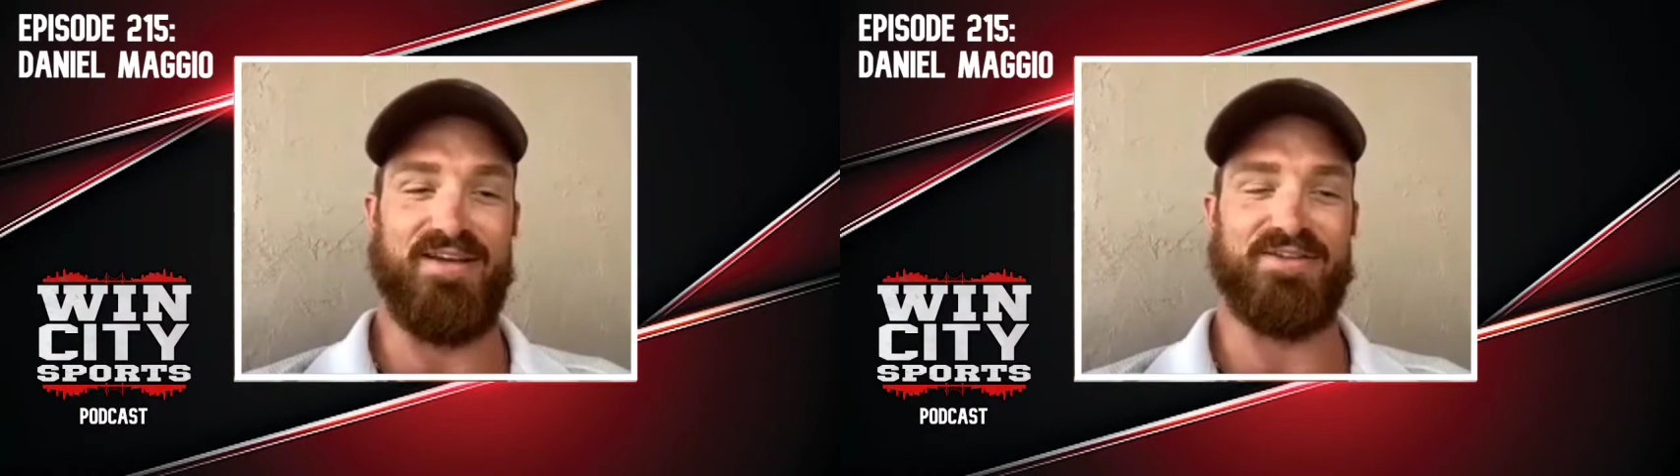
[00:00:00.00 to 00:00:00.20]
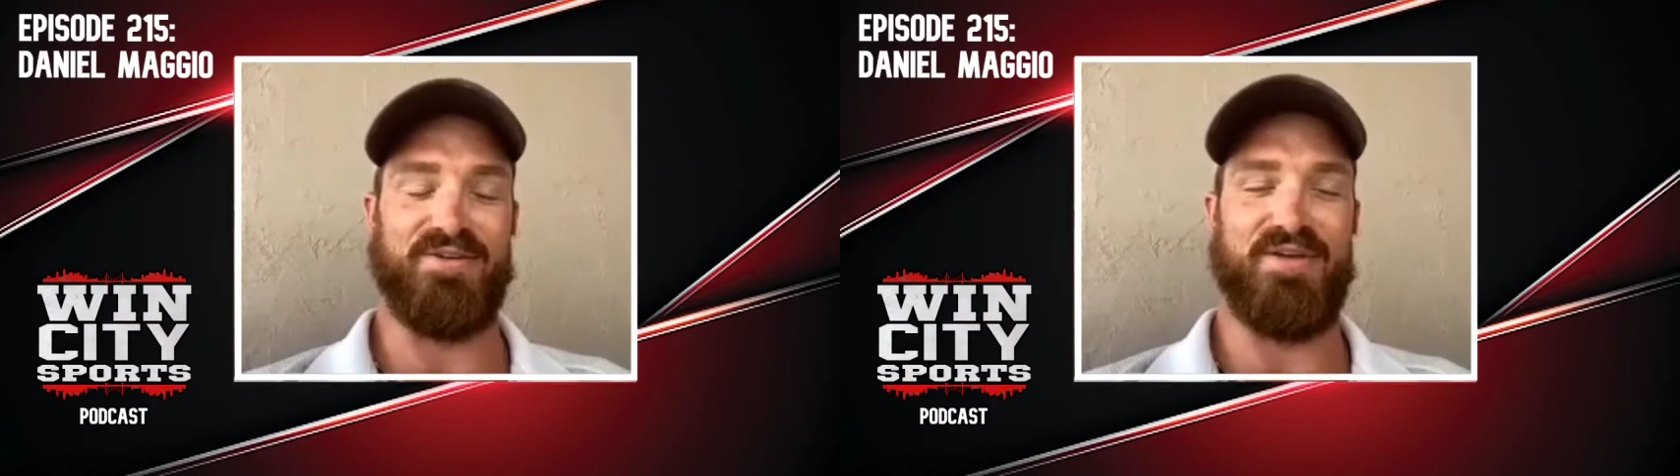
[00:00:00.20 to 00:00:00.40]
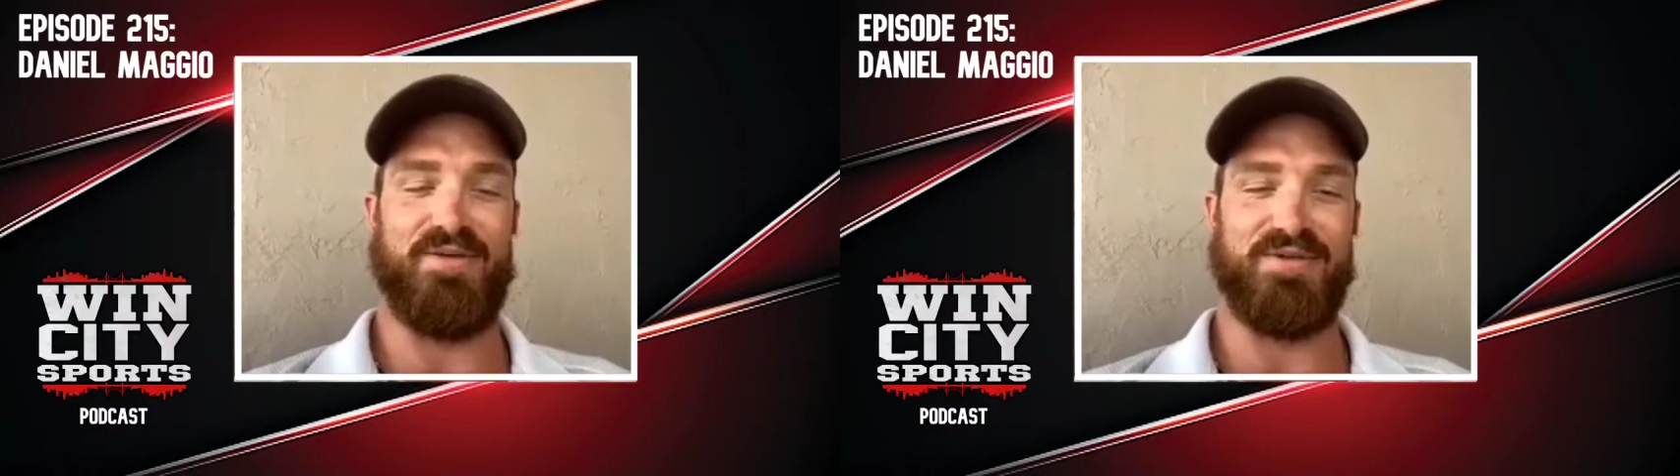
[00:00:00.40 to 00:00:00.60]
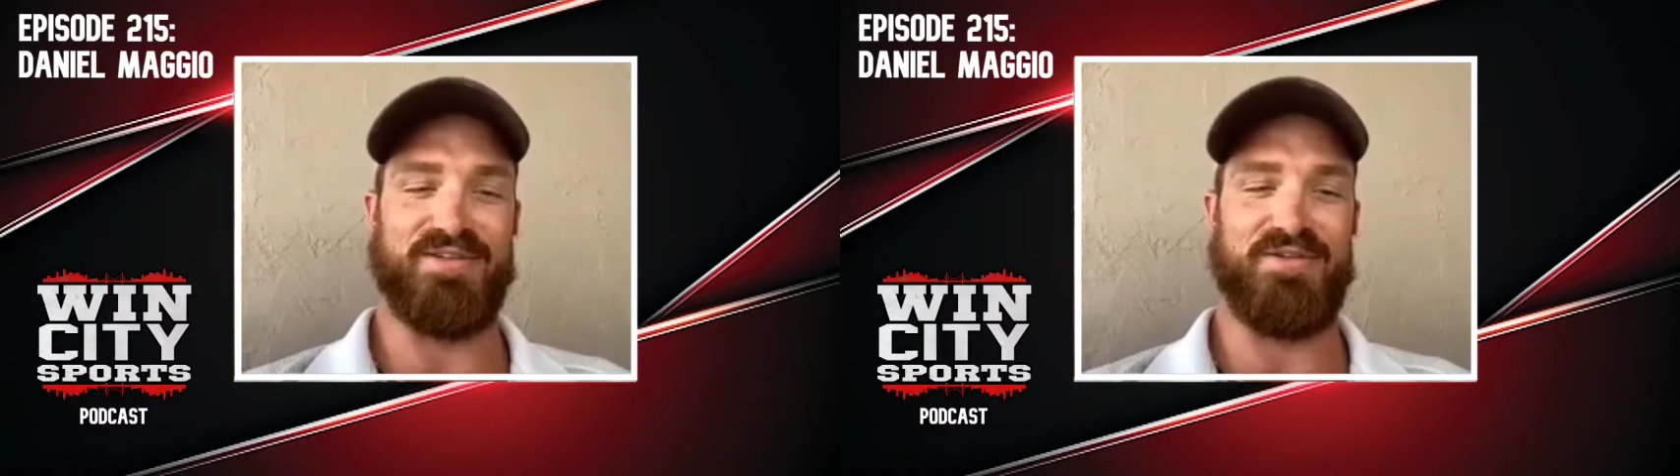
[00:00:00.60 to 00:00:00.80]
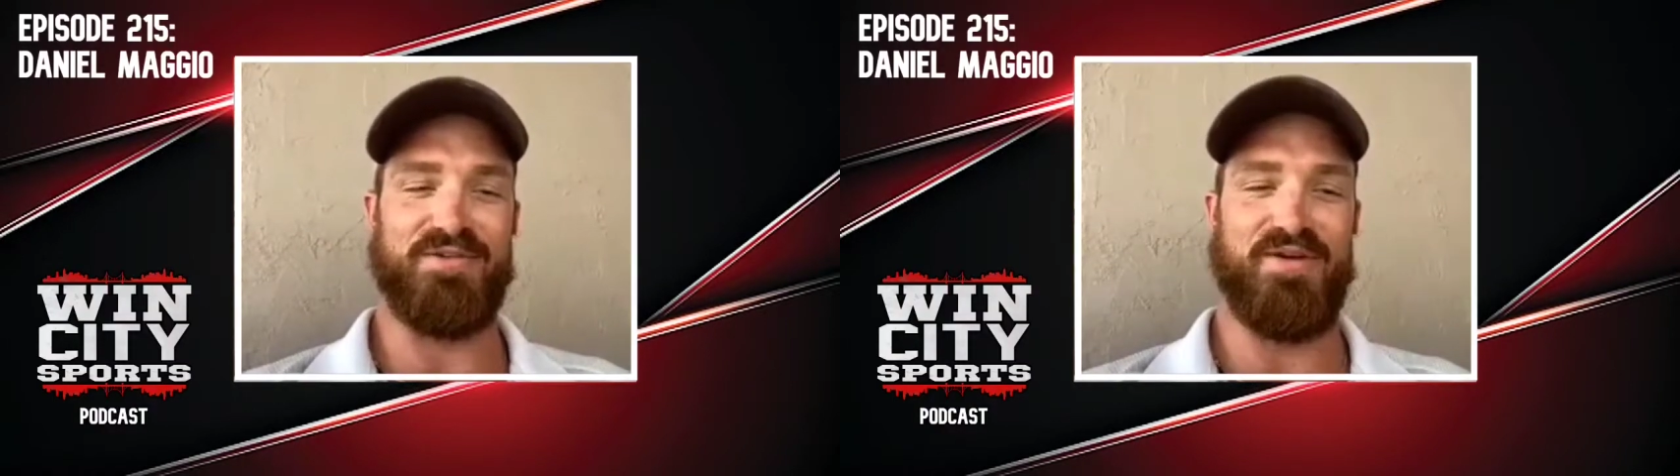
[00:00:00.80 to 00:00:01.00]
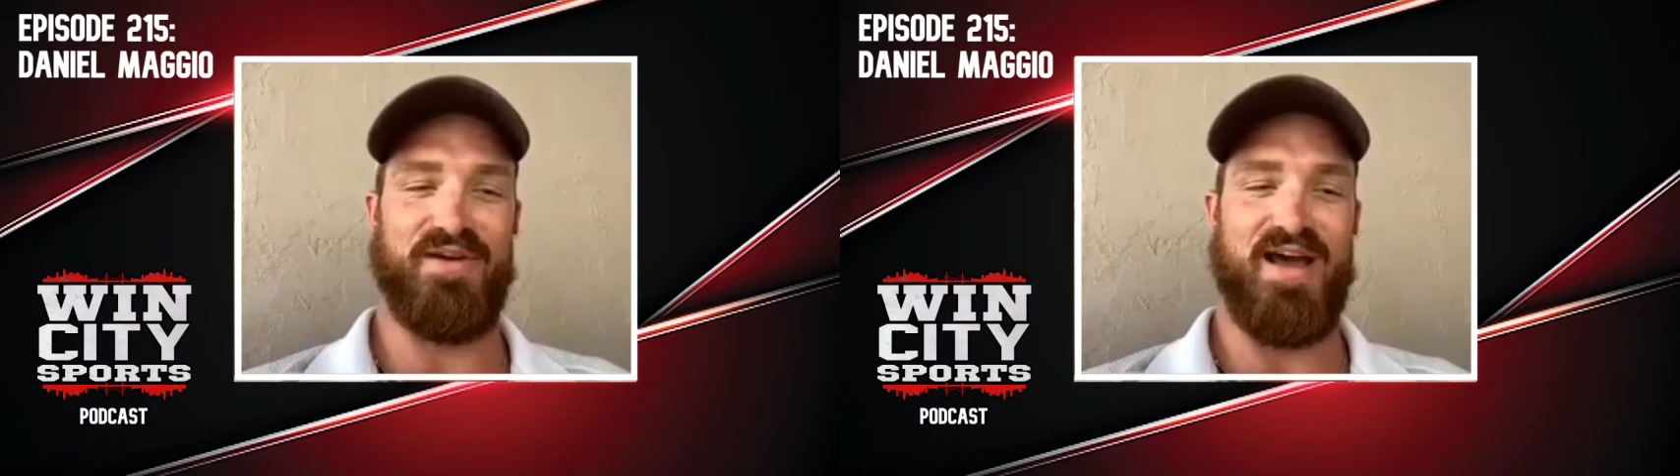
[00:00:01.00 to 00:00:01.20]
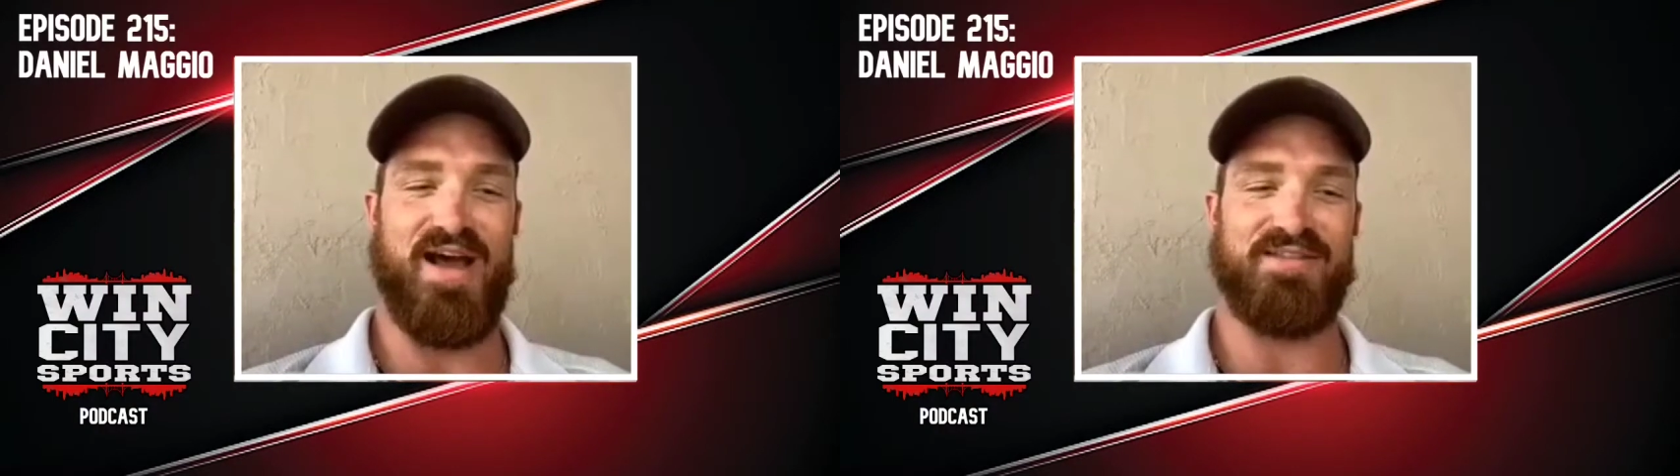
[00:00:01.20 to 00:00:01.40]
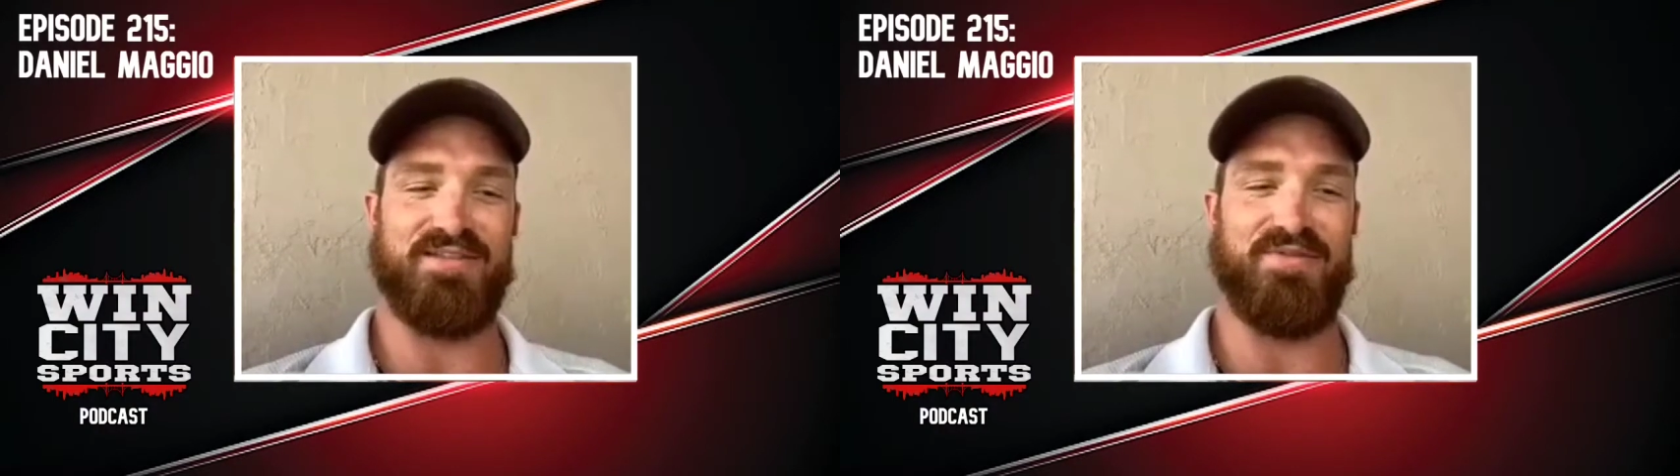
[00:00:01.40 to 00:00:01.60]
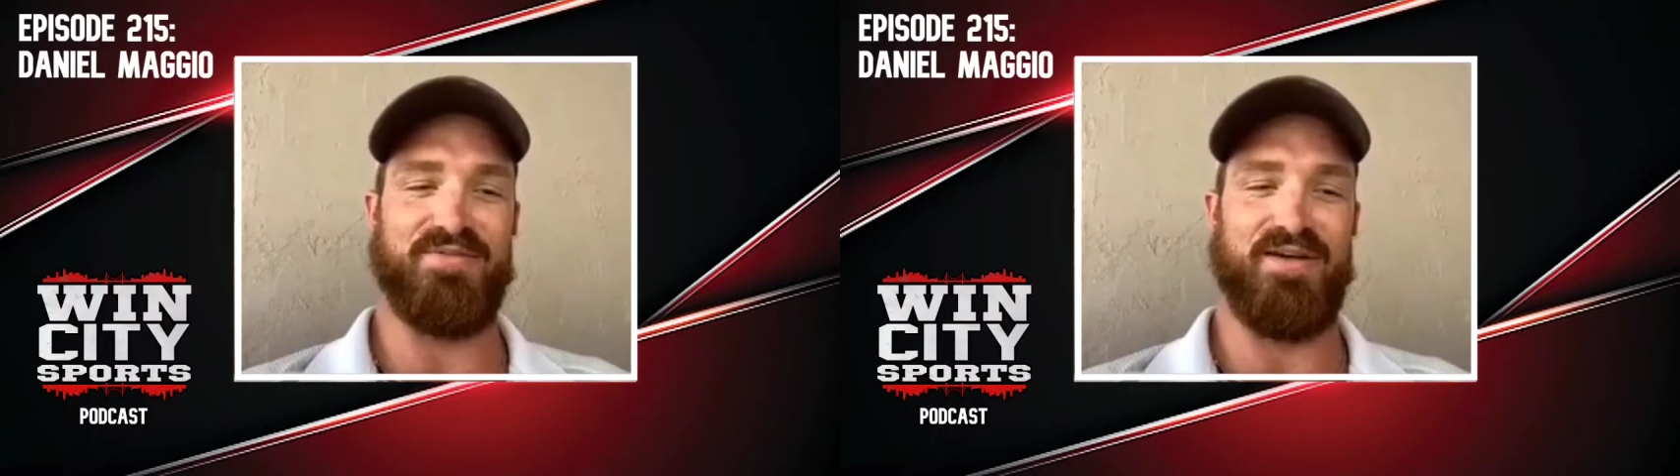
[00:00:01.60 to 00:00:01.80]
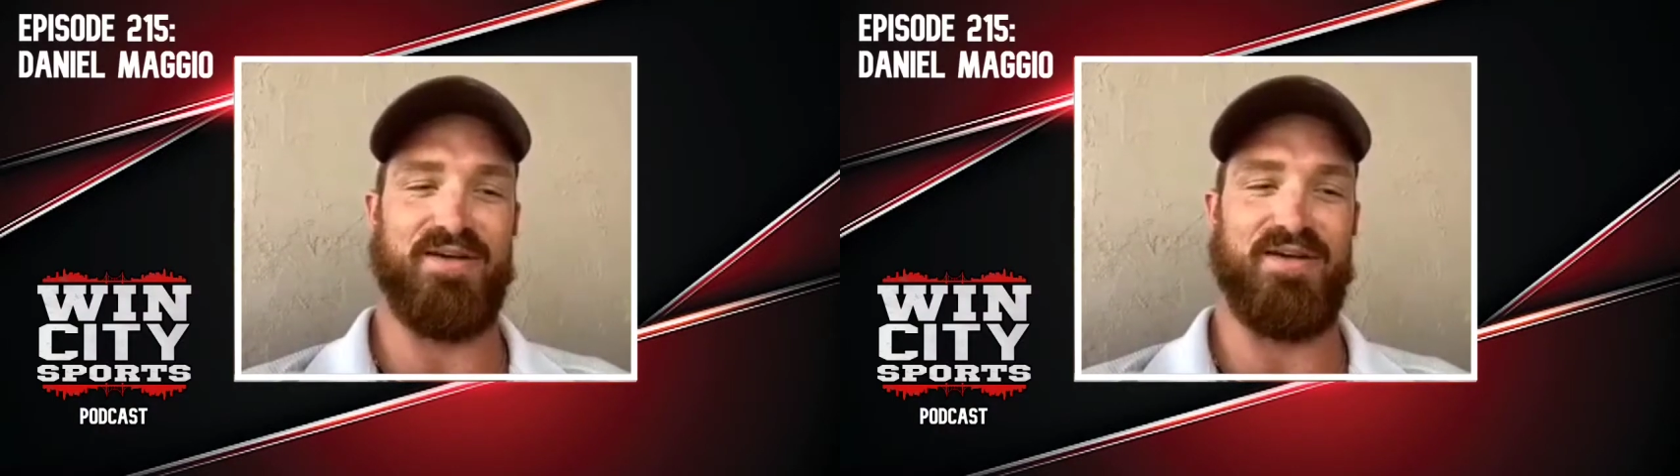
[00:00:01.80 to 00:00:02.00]
So he was very active and
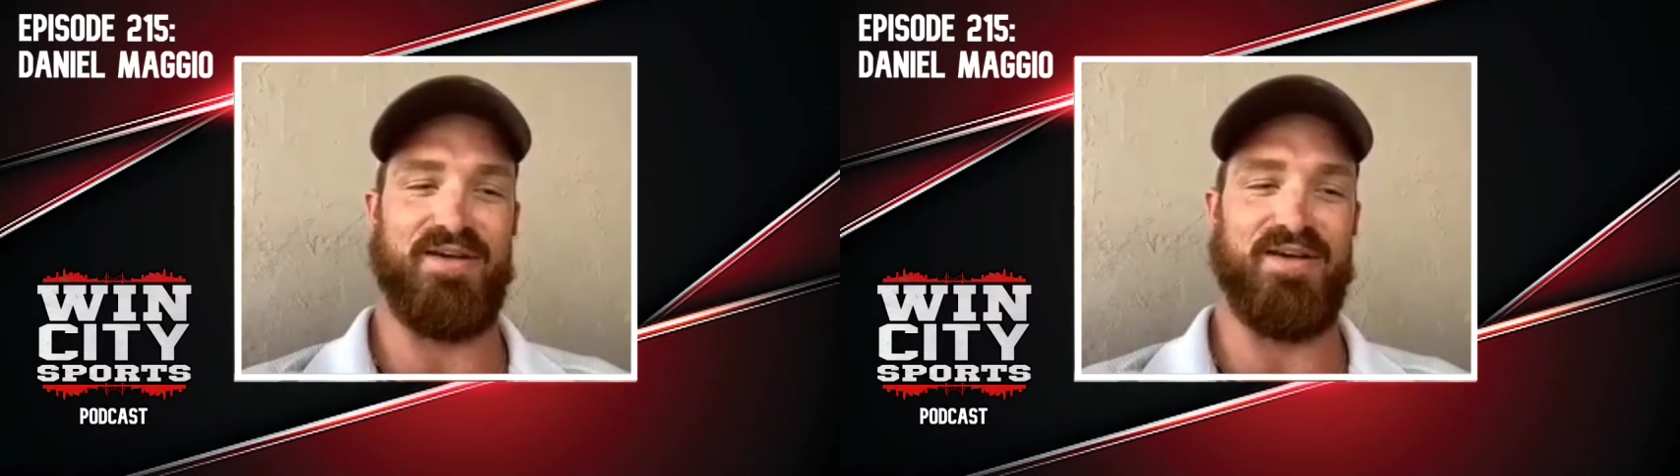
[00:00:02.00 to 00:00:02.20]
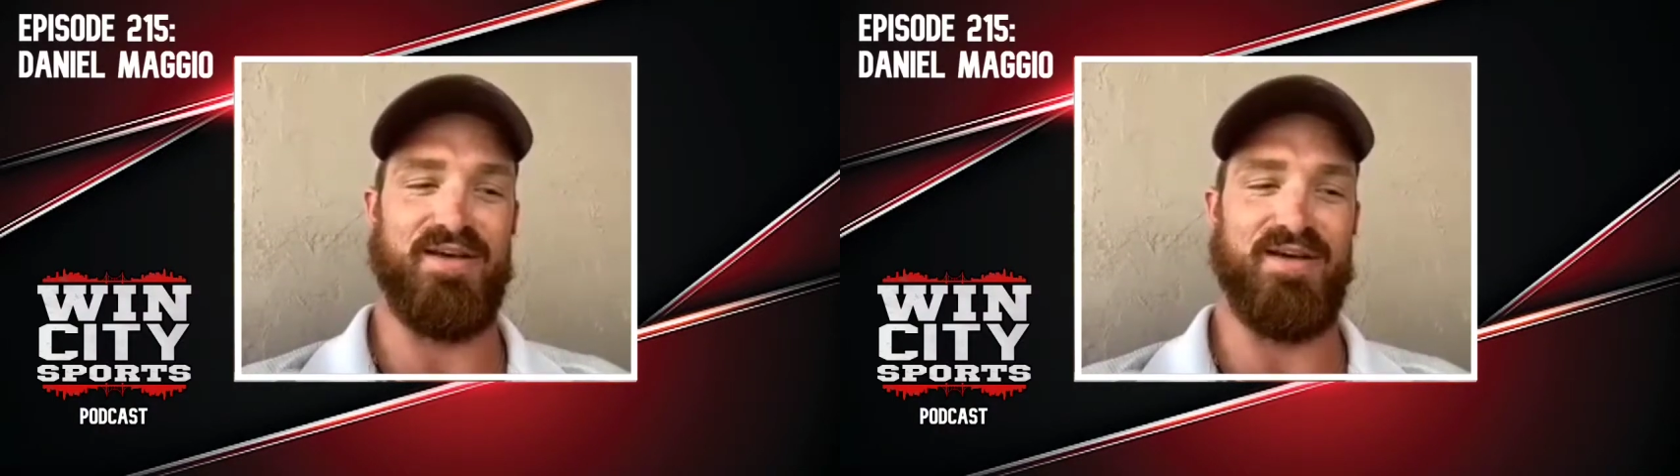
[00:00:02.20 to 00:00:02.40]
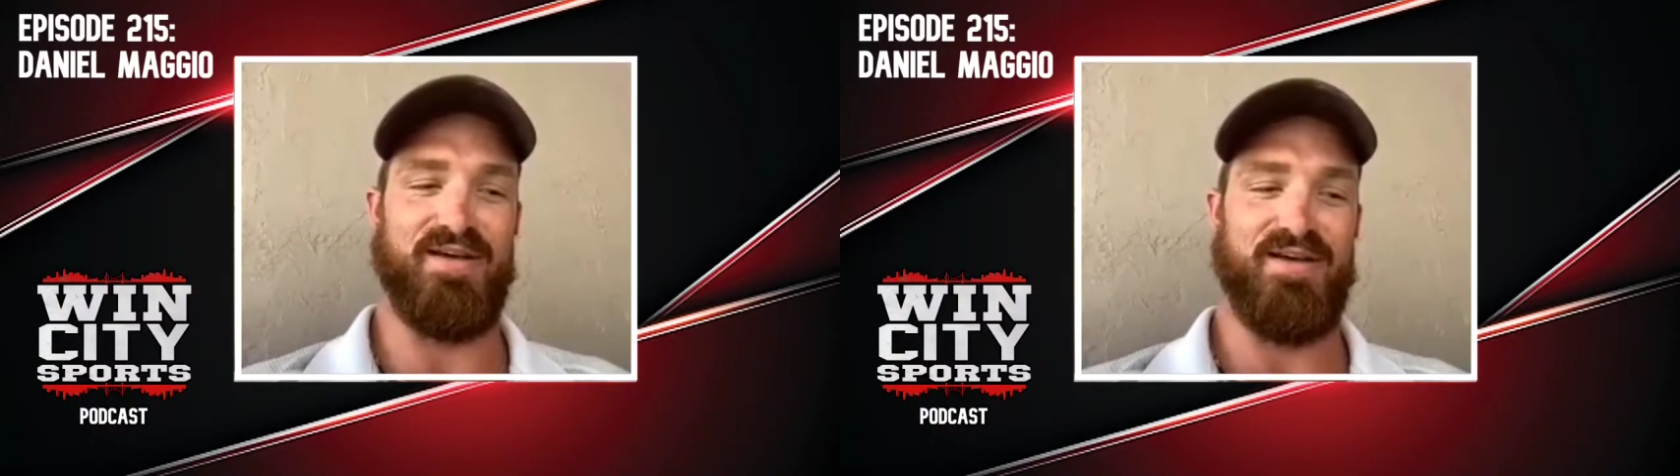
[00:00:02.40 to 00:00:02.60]
very